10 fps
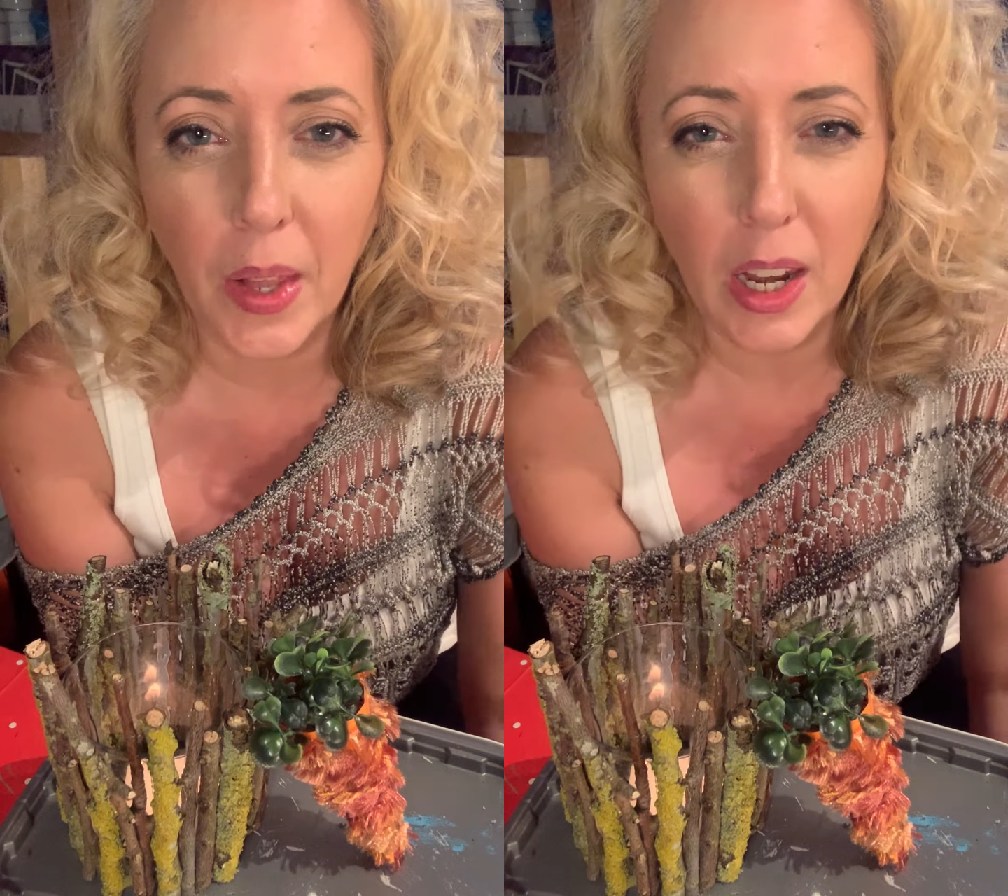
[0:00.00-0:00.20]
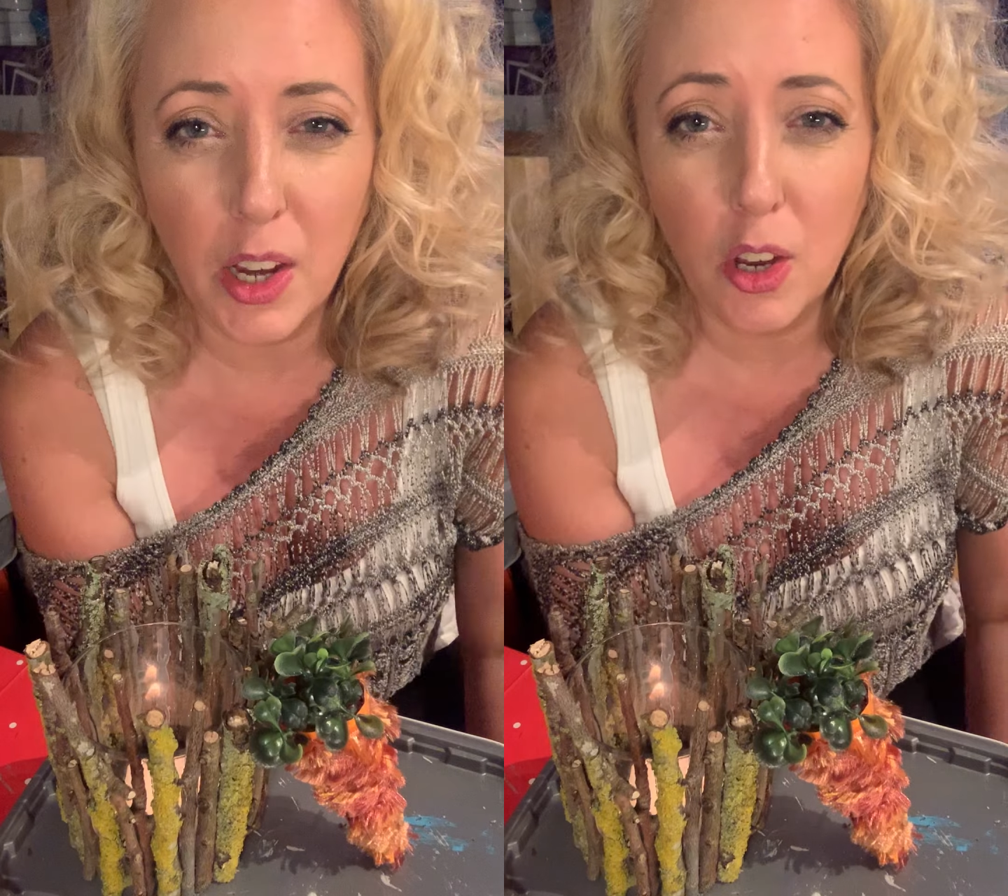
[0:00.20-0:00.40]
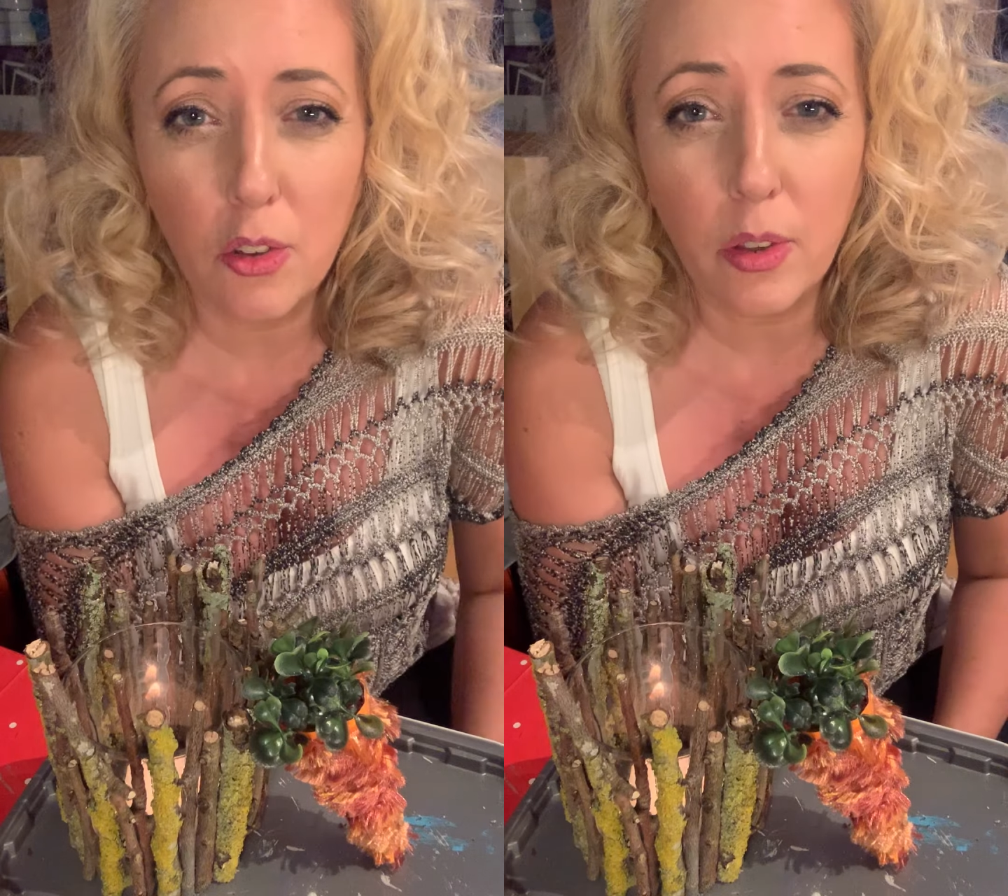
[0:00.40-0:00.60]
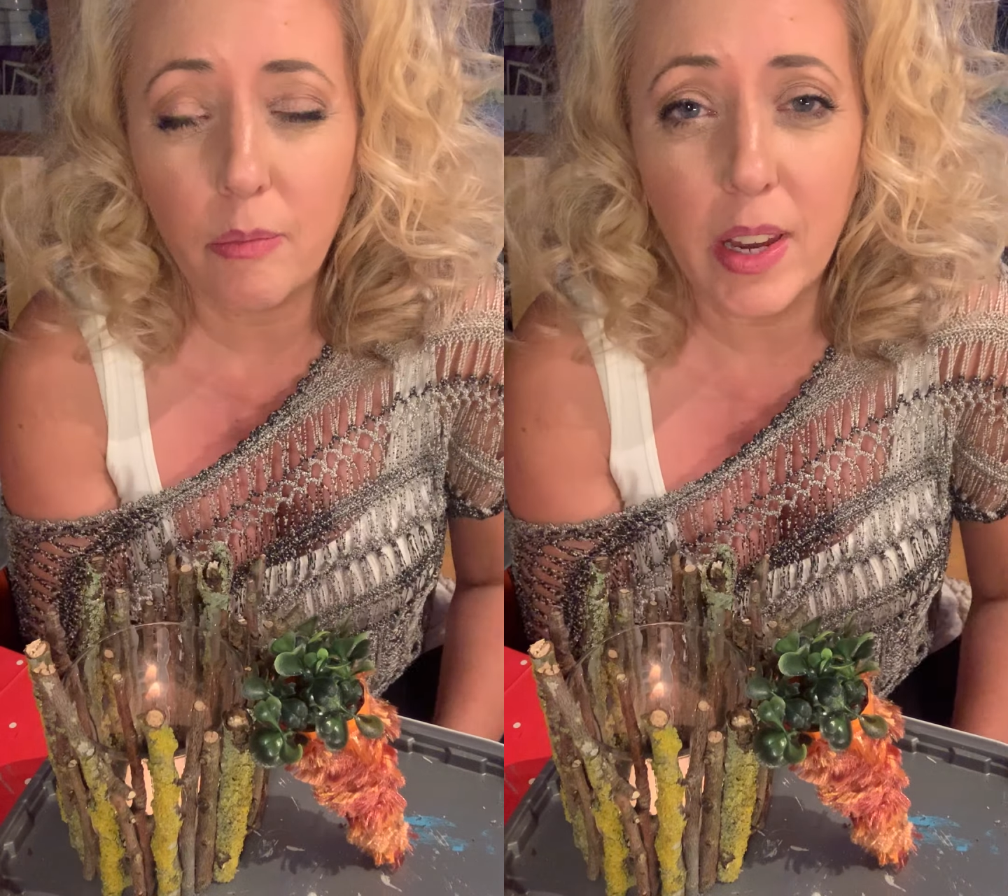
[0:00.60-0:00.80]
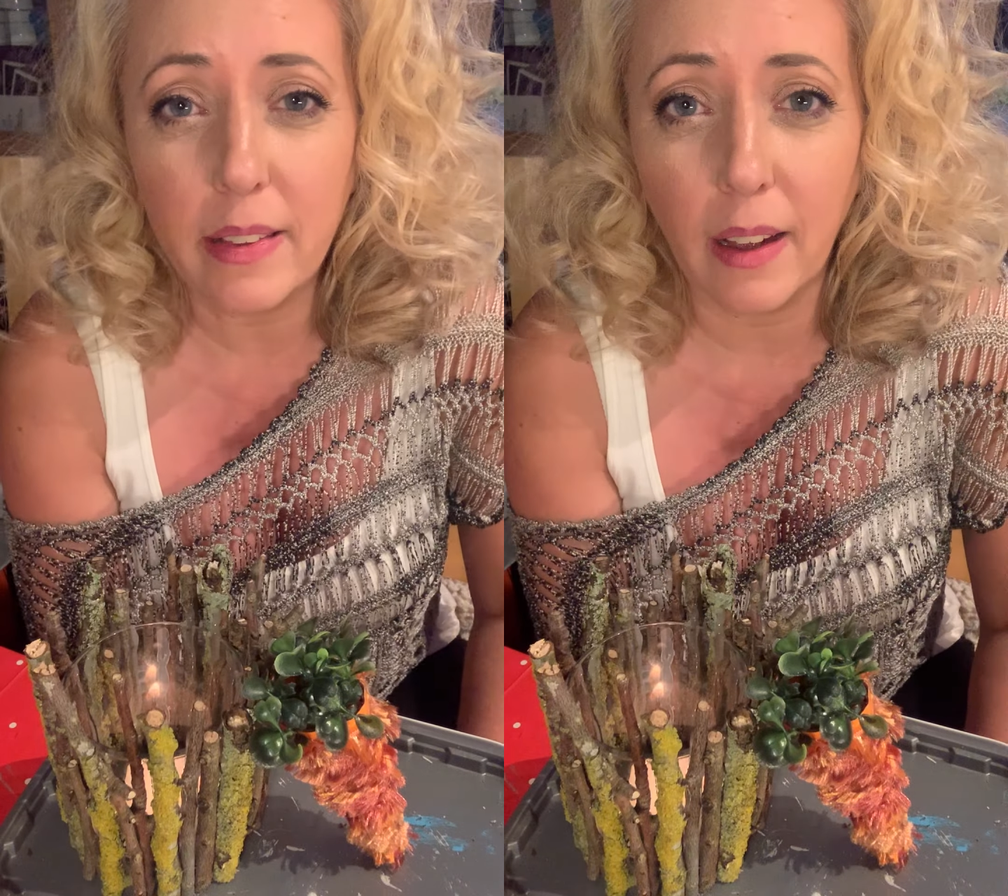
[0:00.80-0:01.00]
like use some
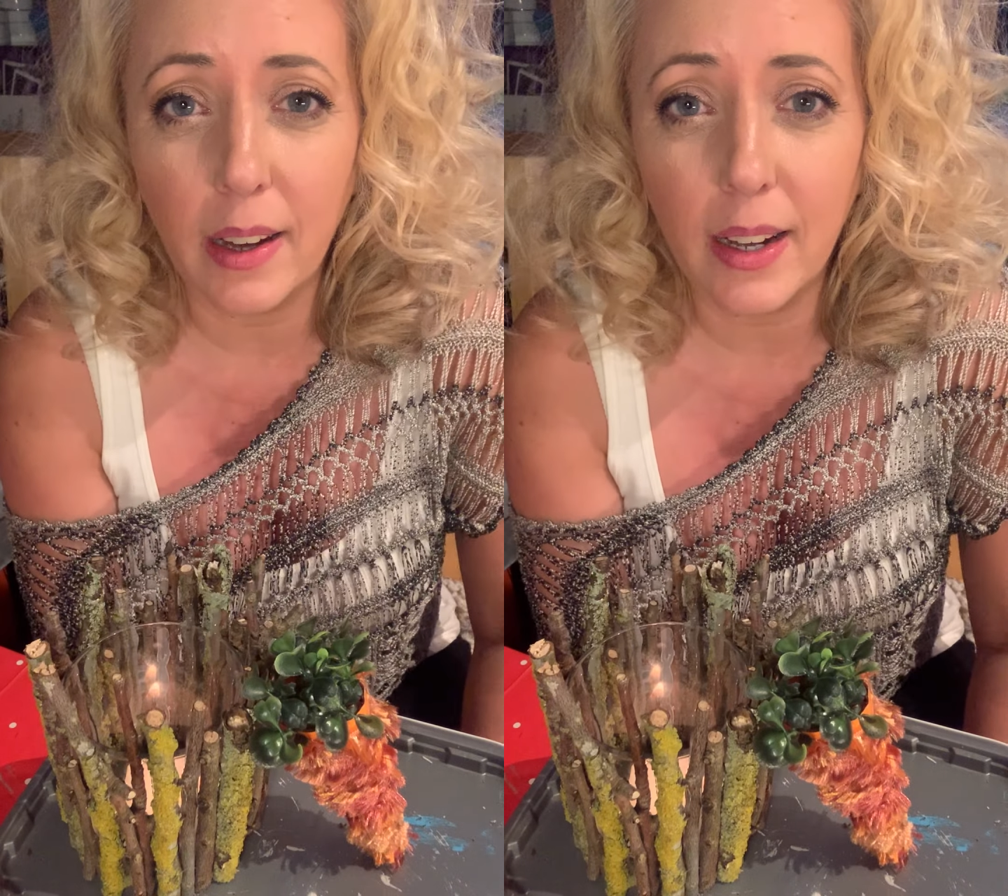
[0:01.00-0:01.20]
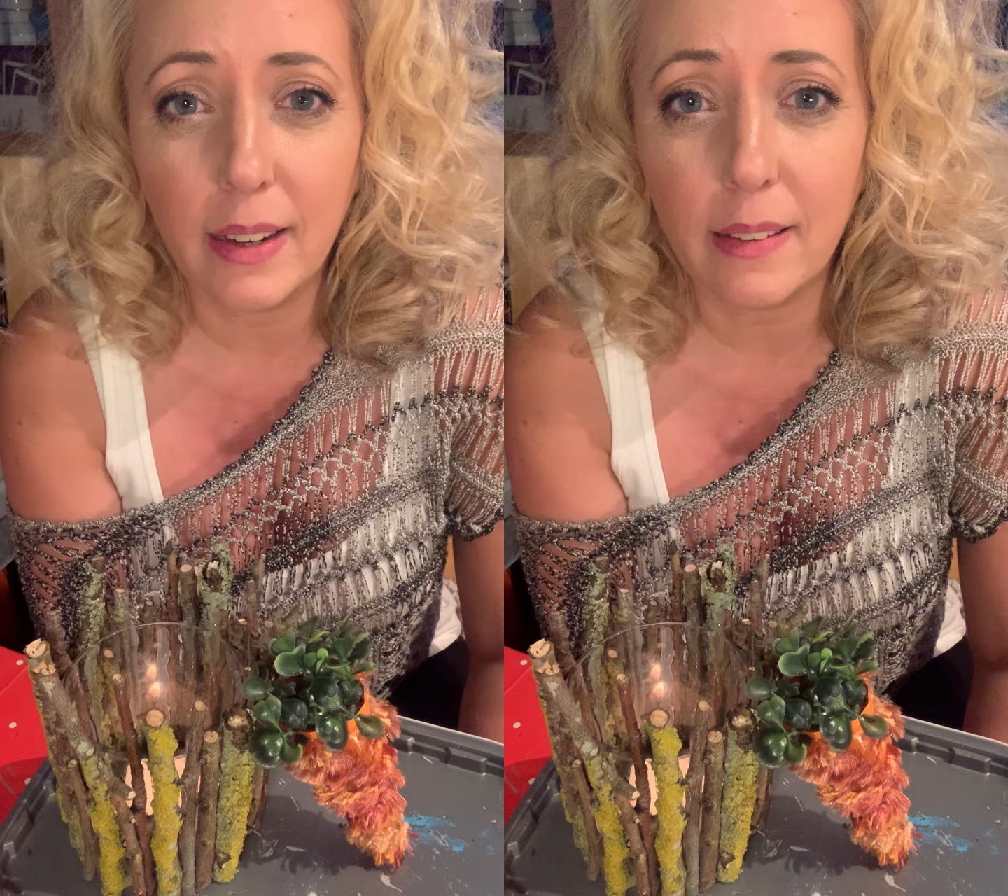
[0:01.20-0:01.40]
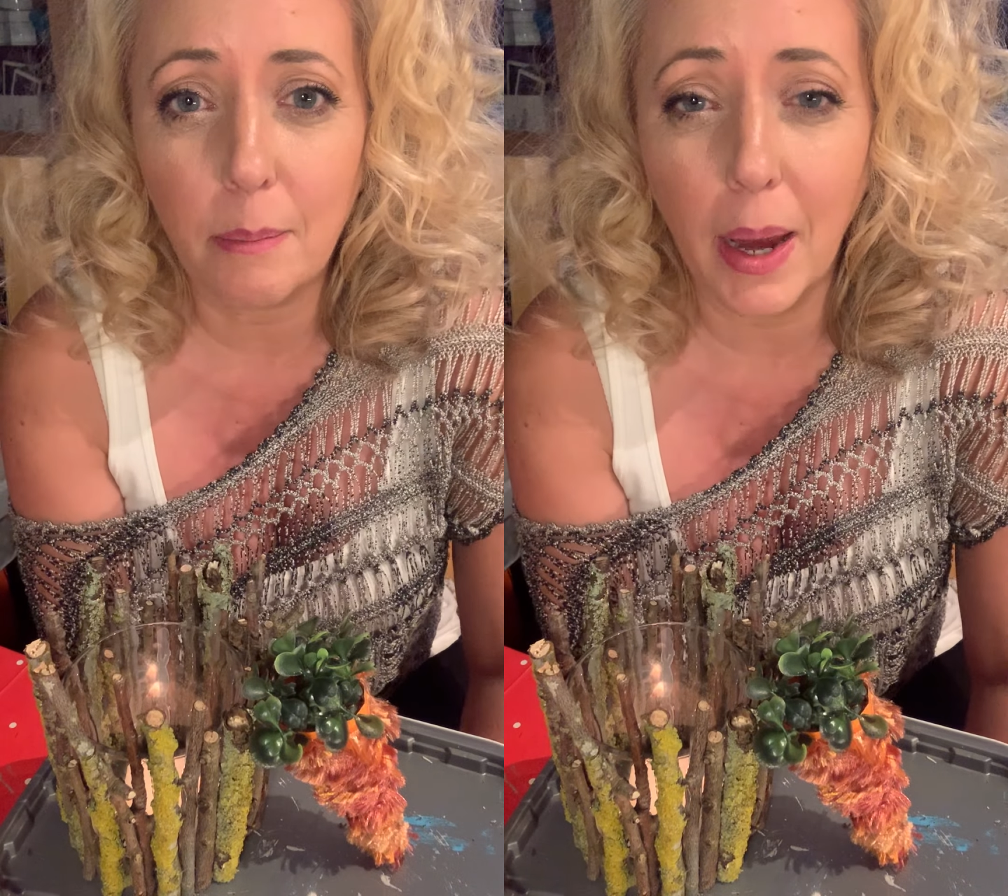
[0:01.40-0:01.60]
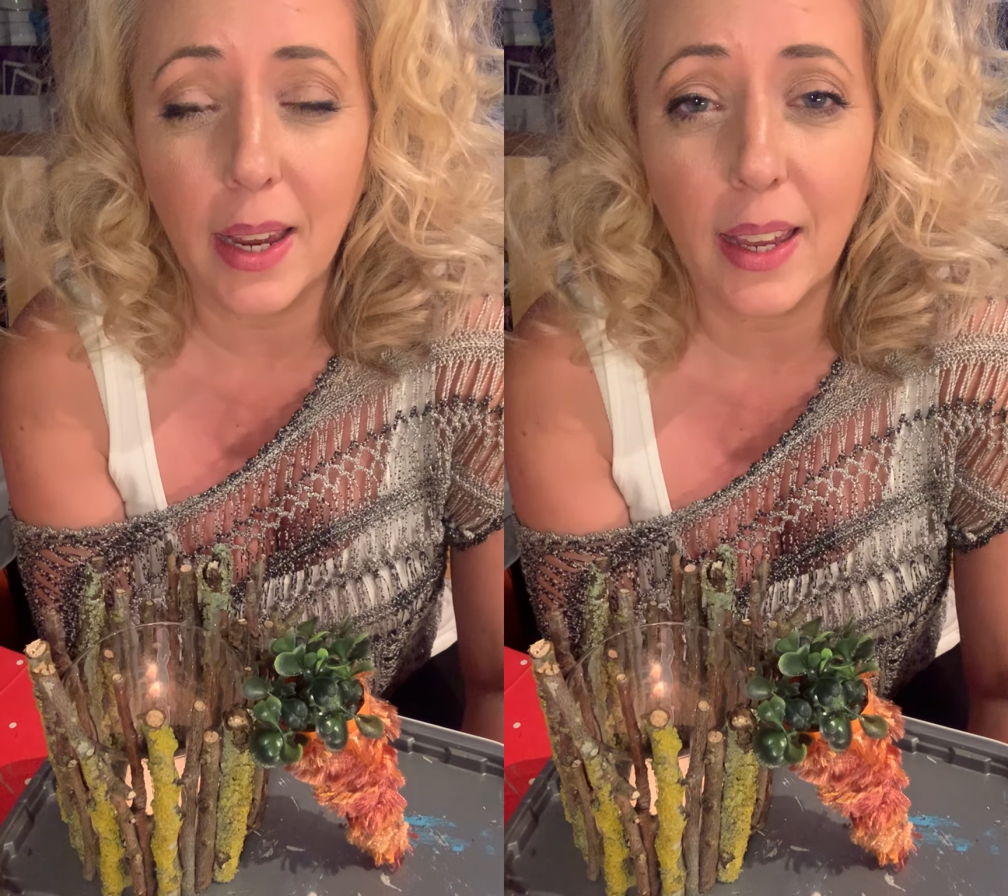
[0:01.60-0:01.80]
recycling to make